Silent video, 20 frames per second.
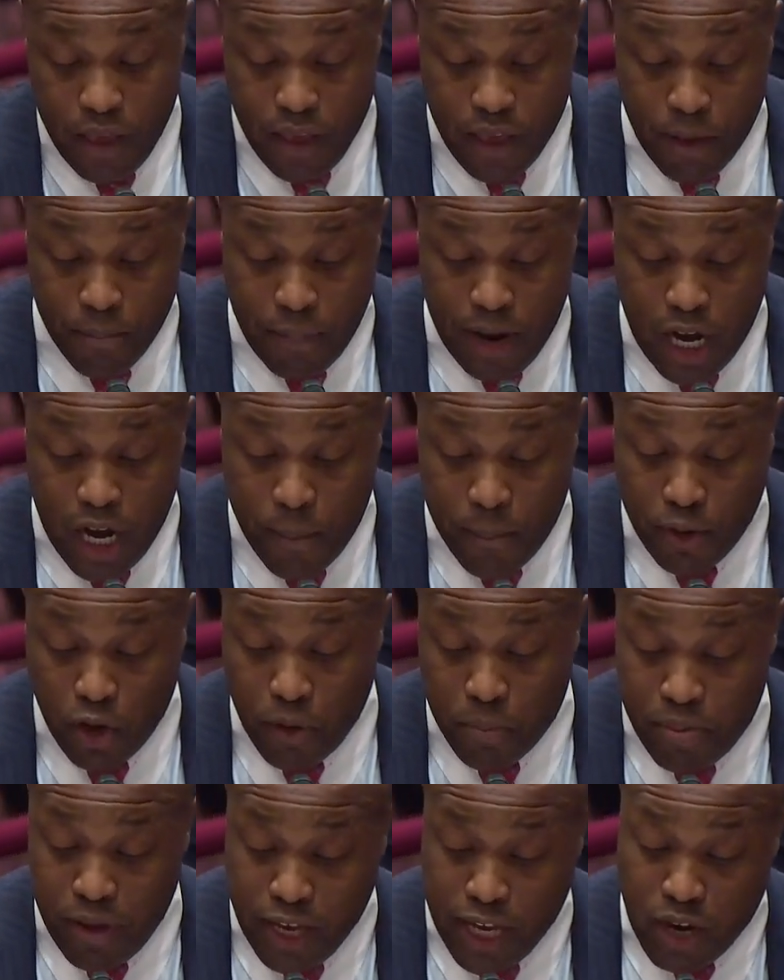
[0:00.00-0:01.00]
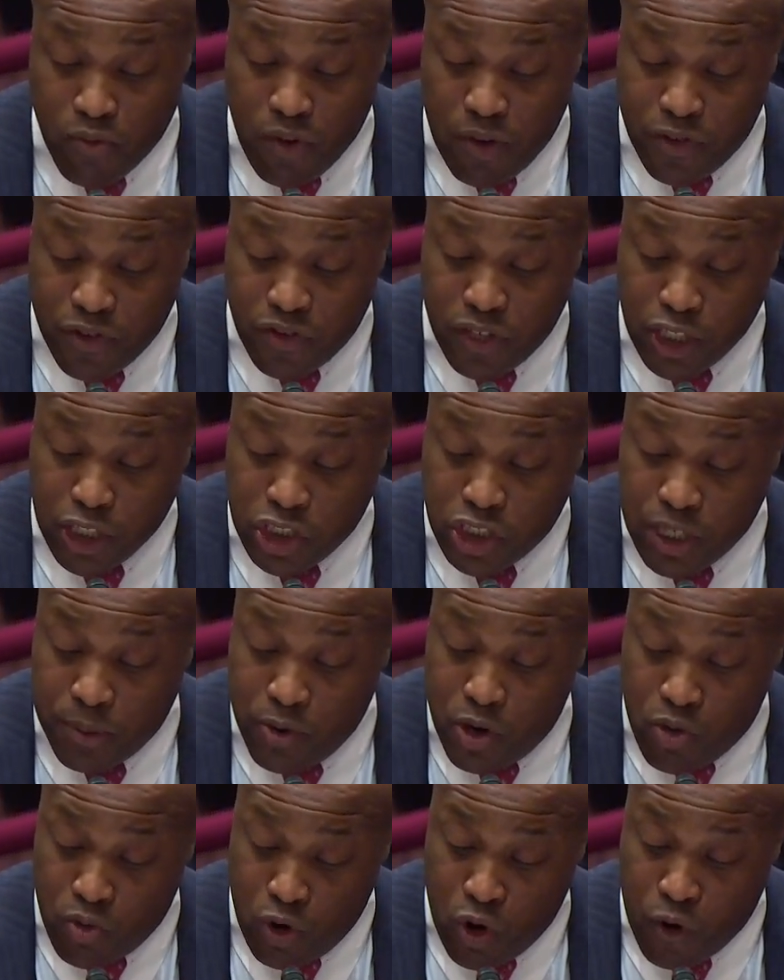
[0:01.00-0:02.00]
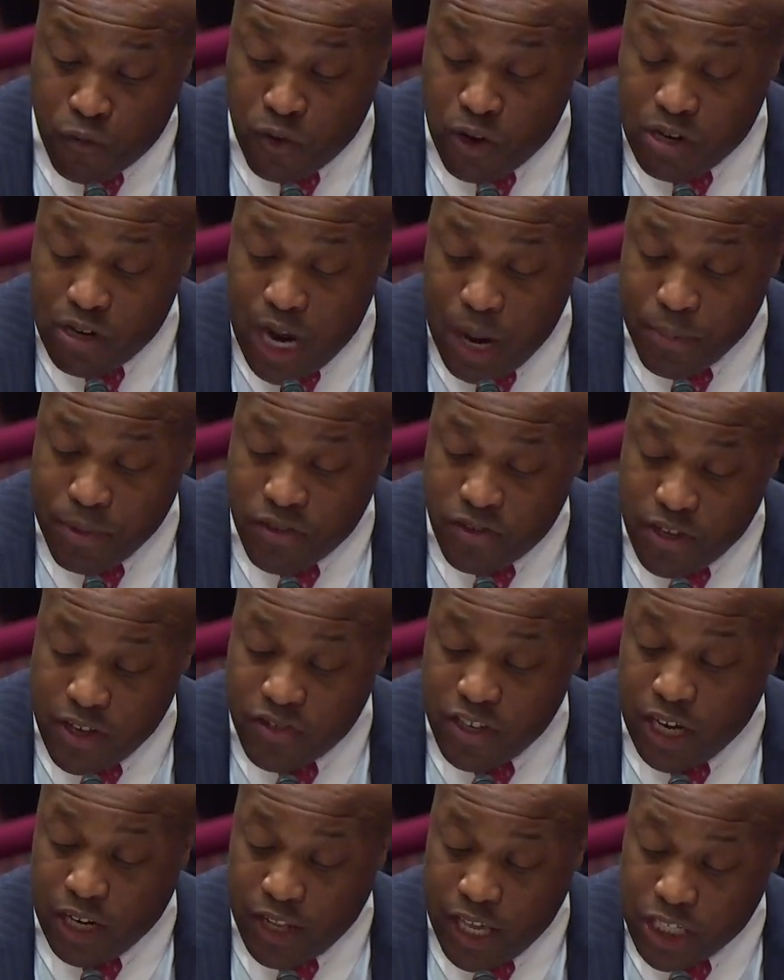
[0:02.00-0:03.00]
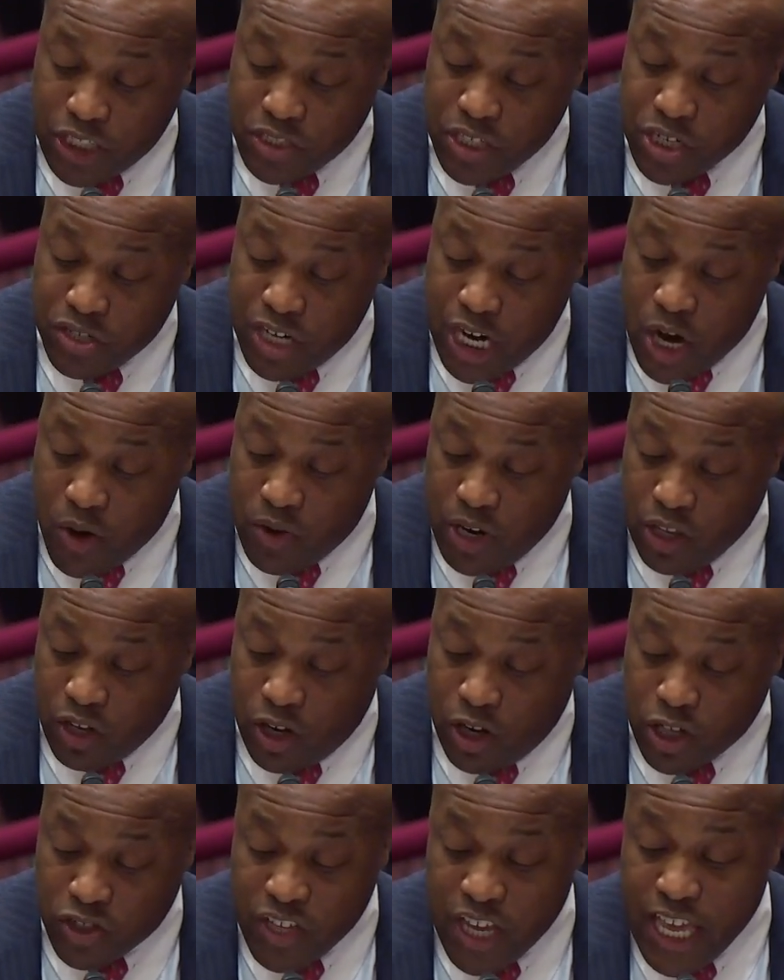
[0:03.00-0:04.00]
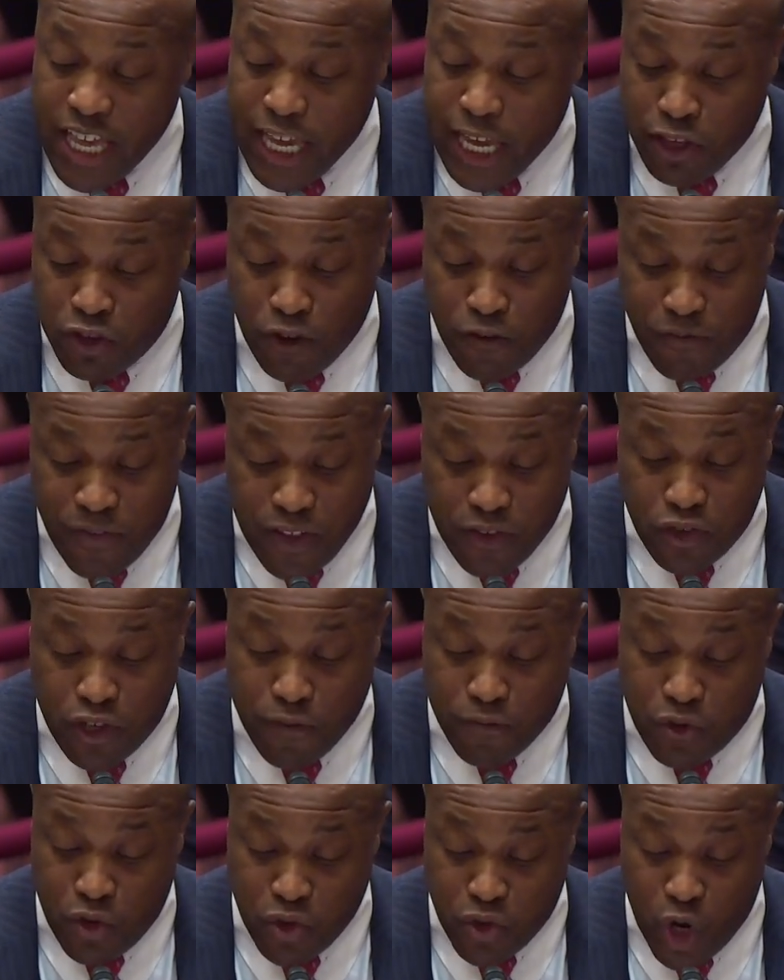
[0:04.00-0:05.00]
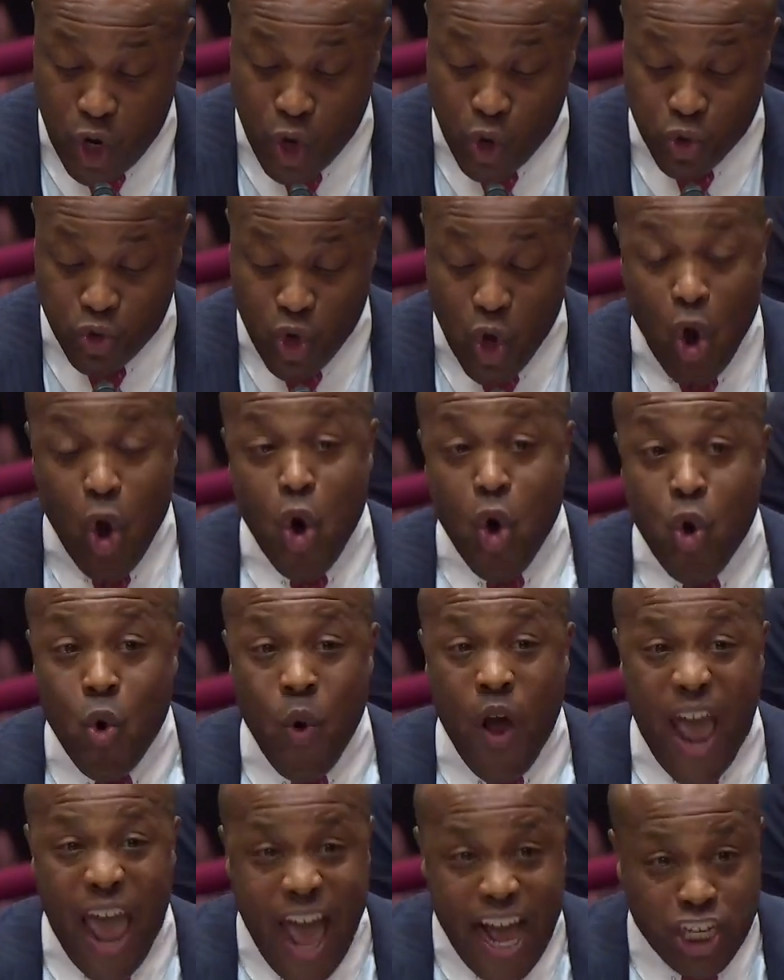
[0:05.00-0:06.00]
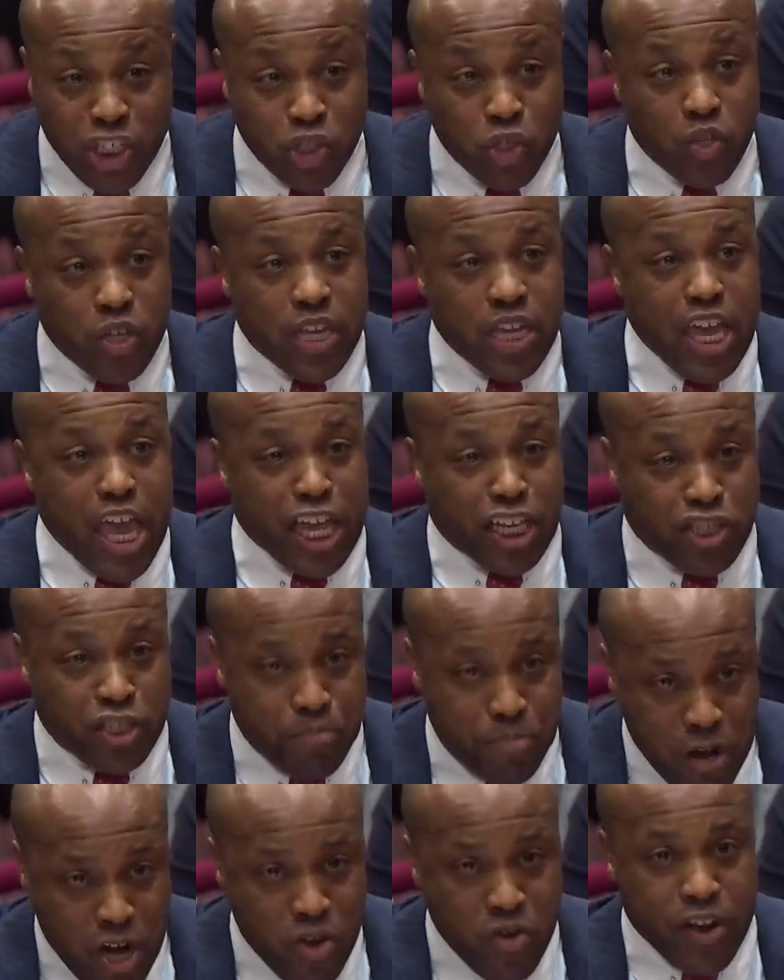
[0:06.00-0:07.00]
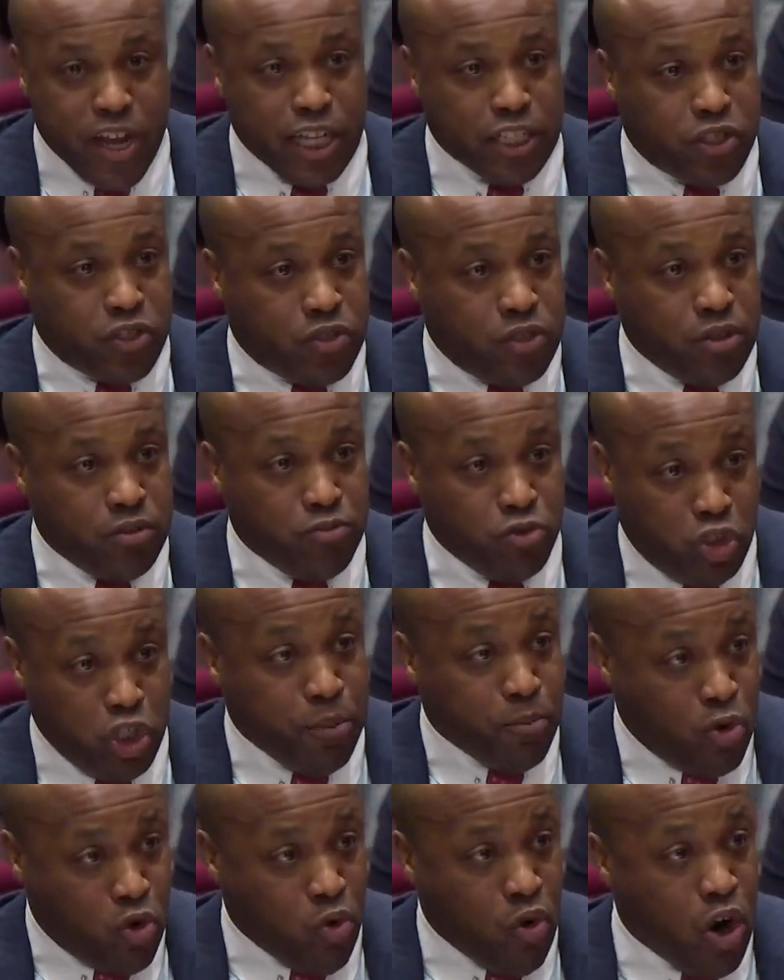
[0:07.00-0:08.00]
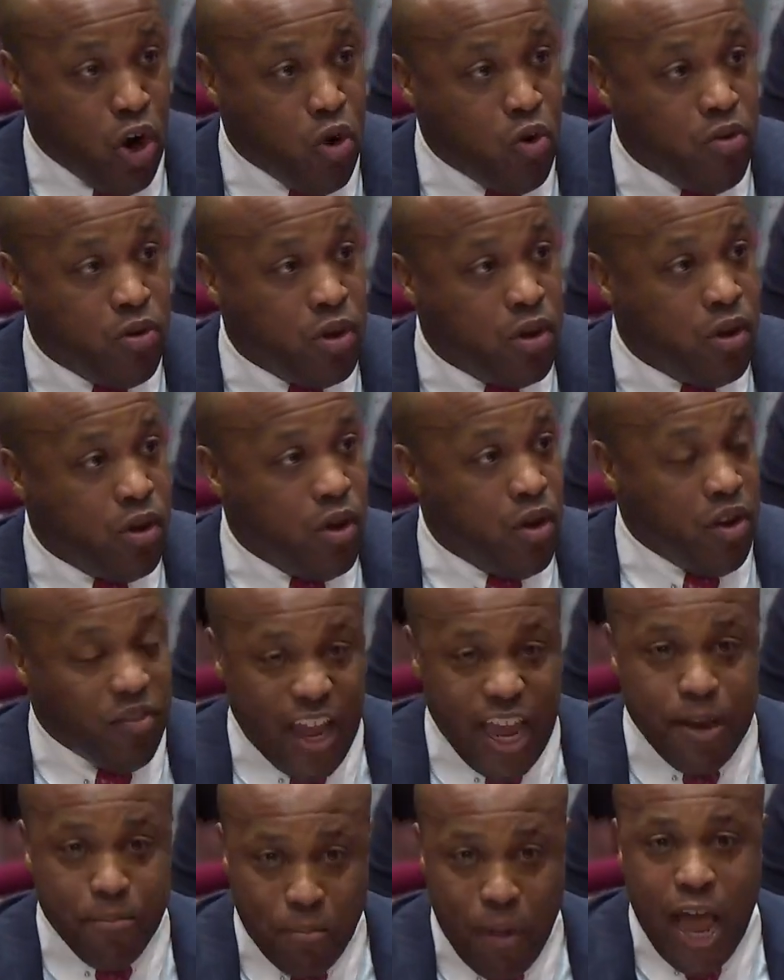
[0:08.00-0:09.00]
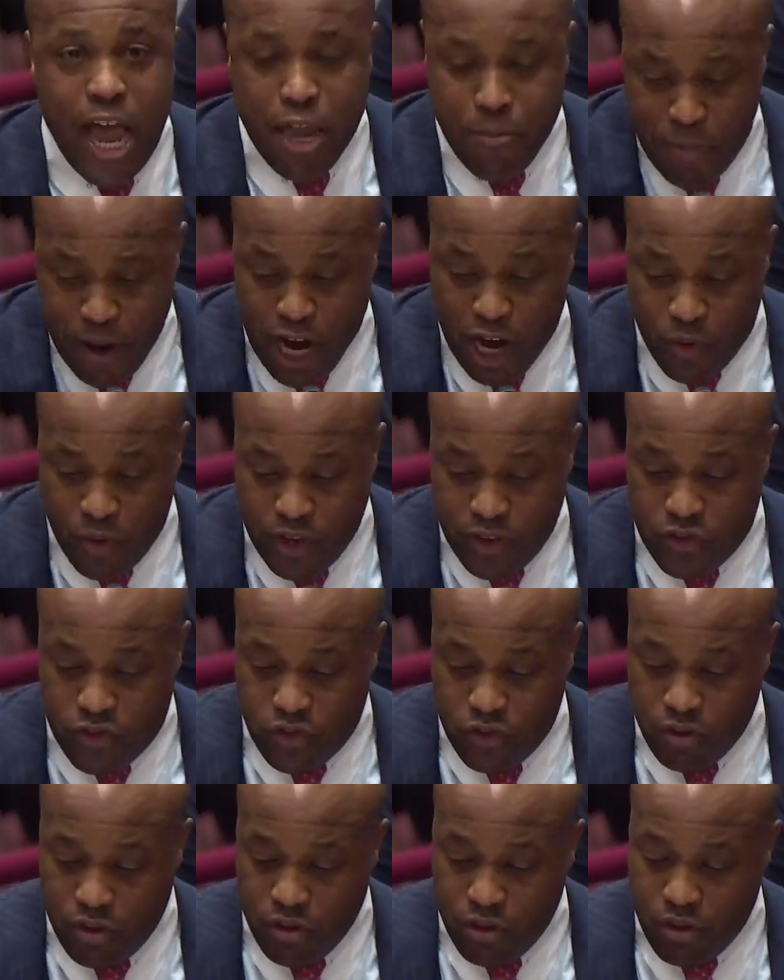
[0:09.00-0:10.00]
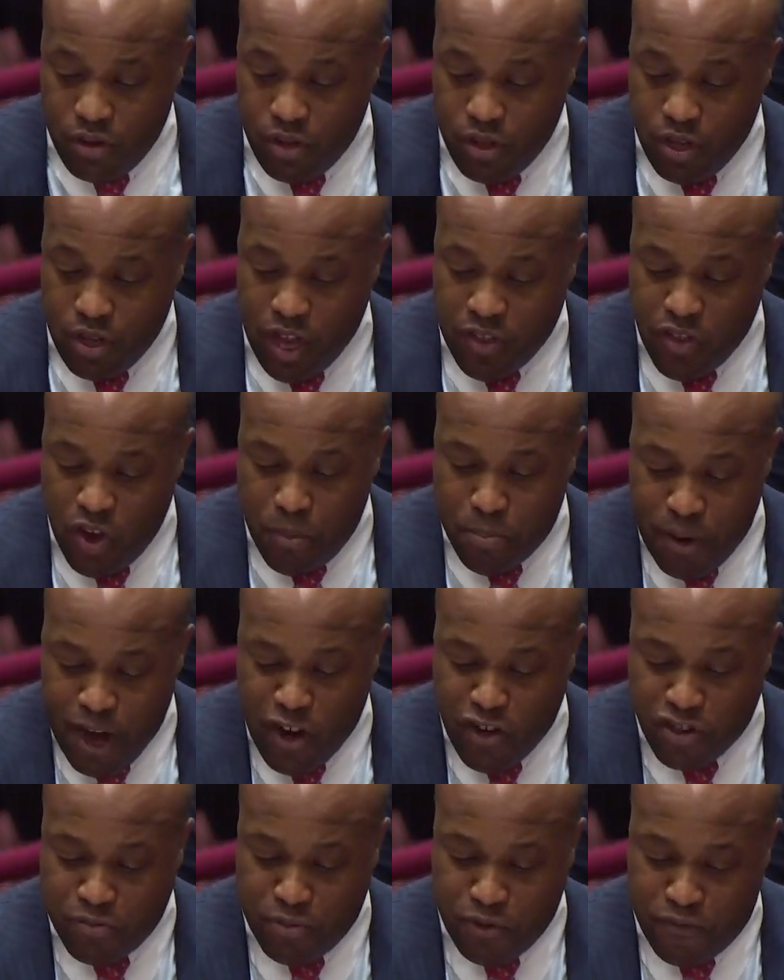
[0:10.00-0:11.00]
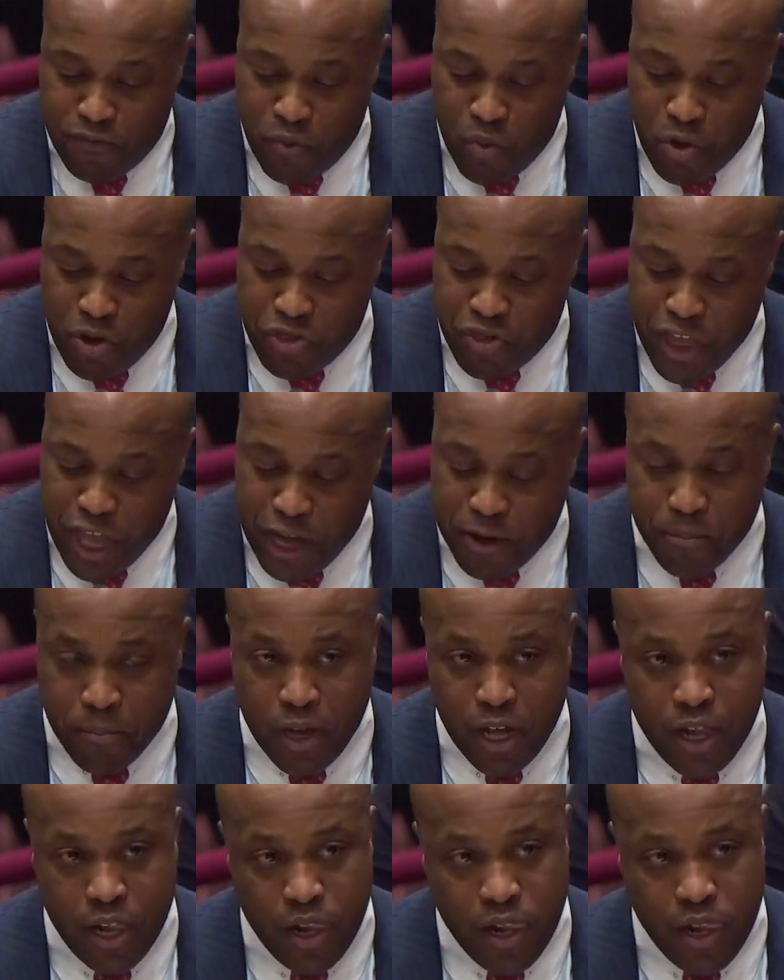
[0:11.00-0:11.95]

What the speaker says: In my humble opinion, referencing Jim Crow for common sense election integrity laws is offensive to those who actually experienced Jim Crow, like my parents and their parents before them.